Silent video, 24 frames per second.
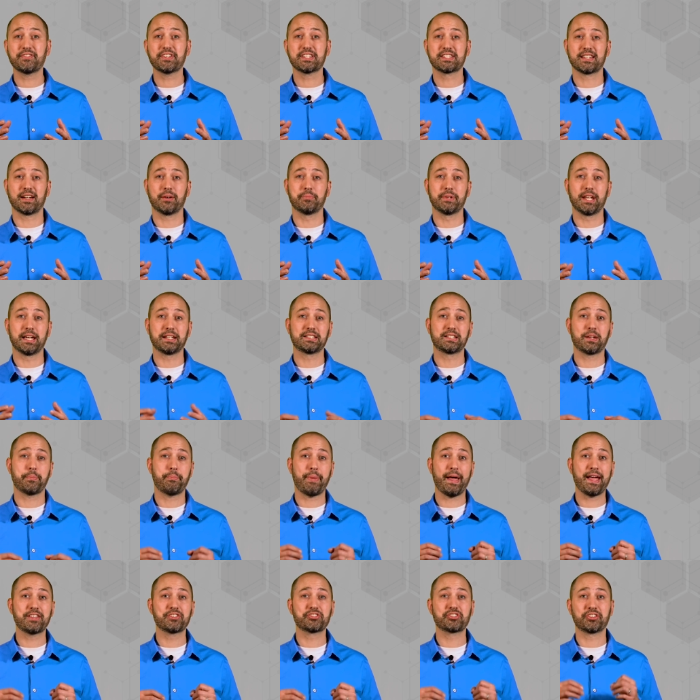of a subnet
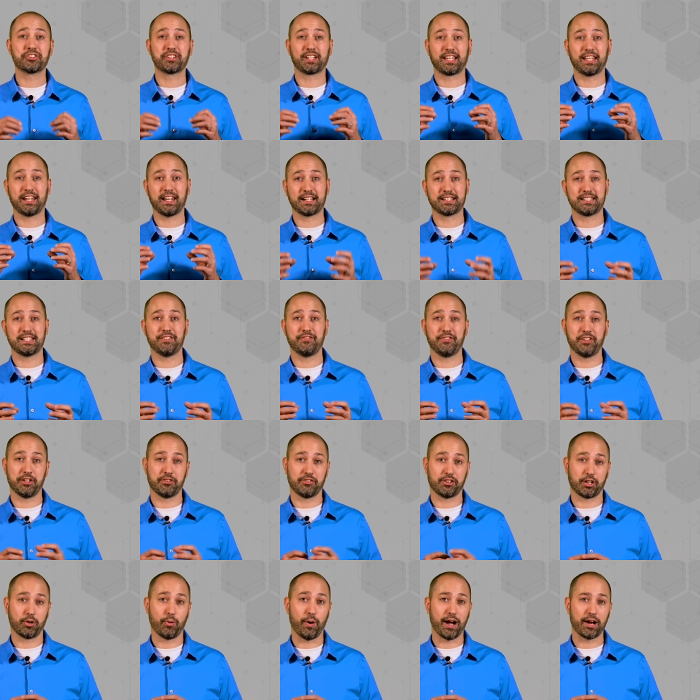depends on the connectivity
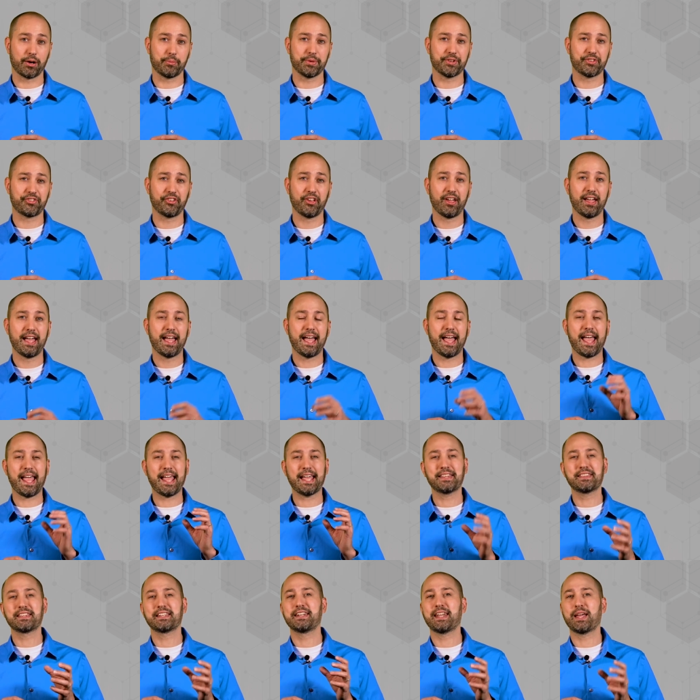requirements
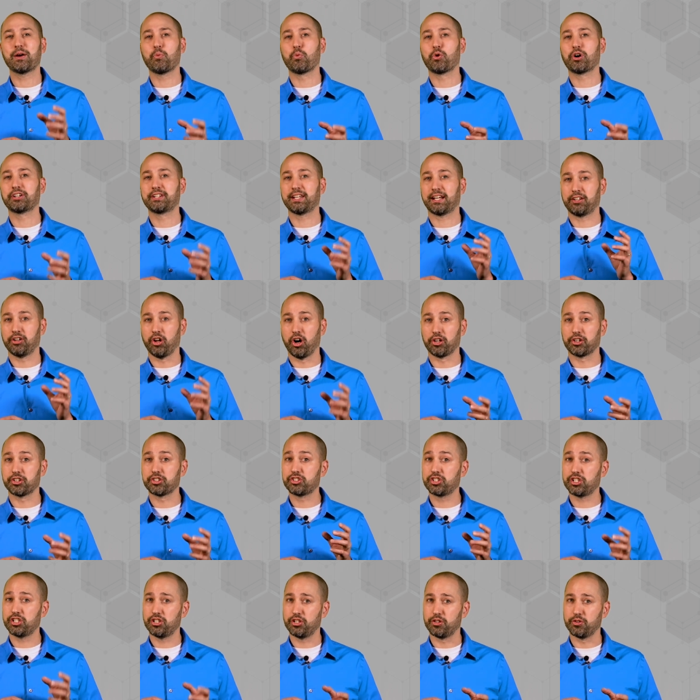and the network
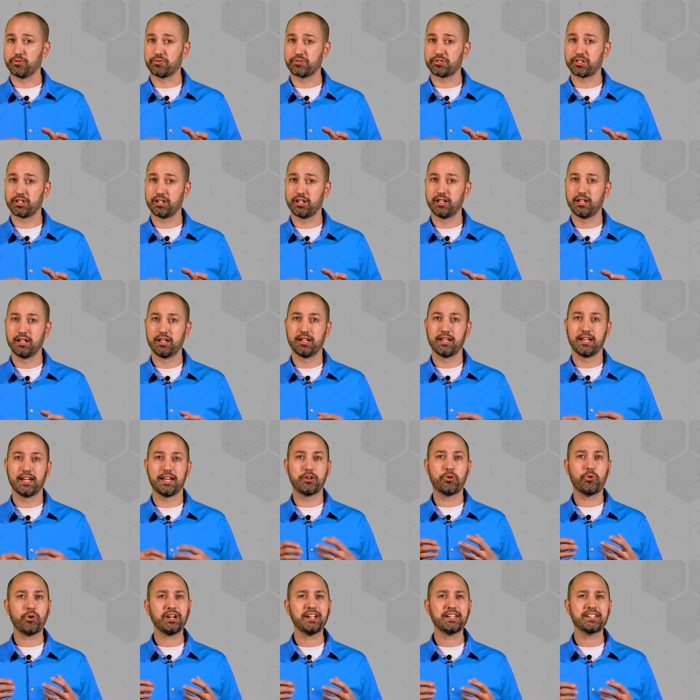technology used.
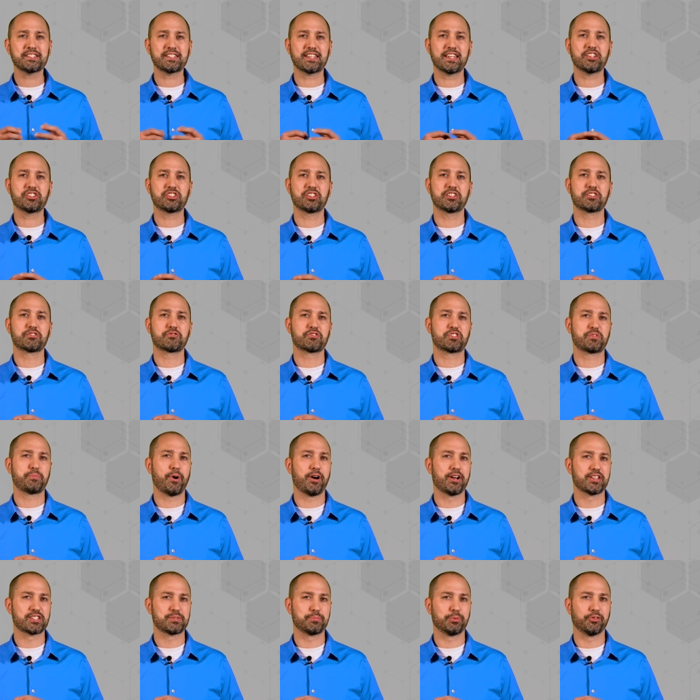An organization is
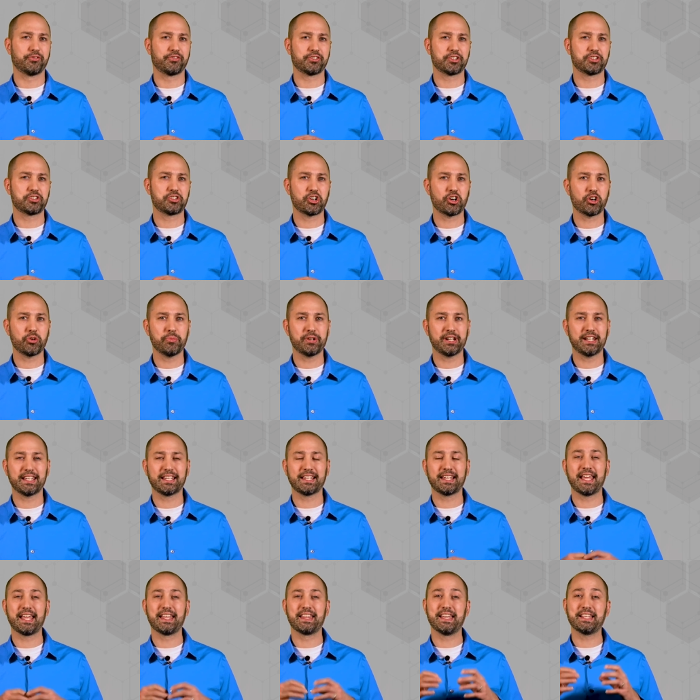responsible for
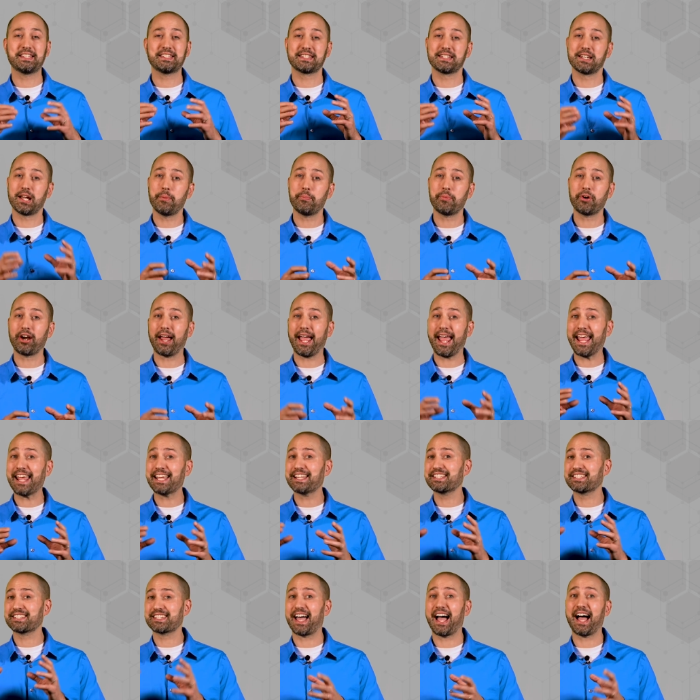determining its number
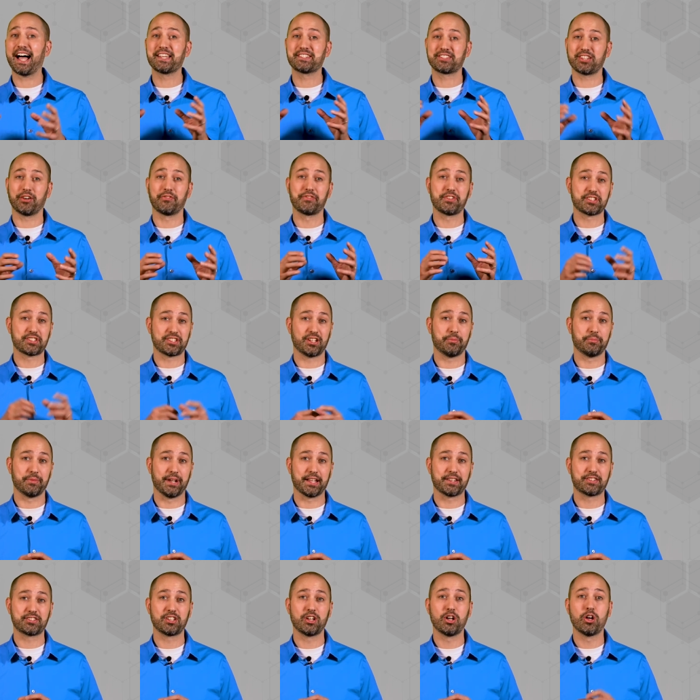and size of the
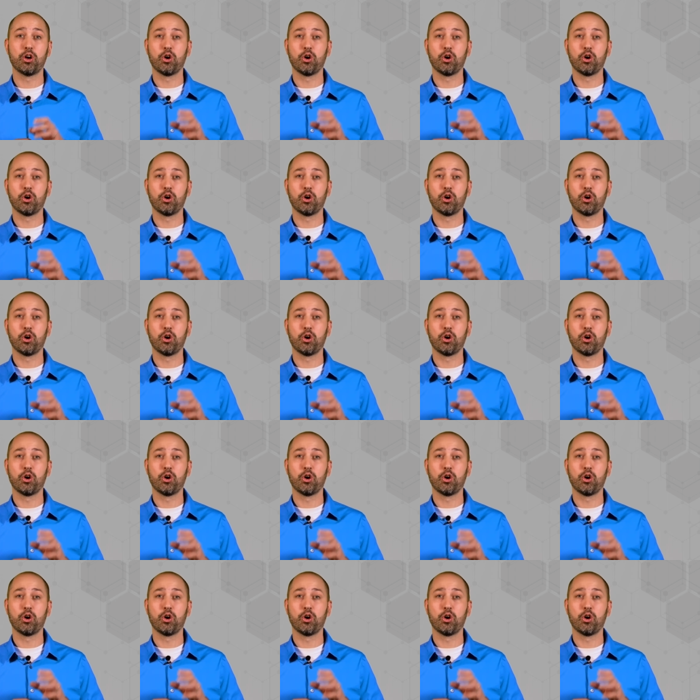subnets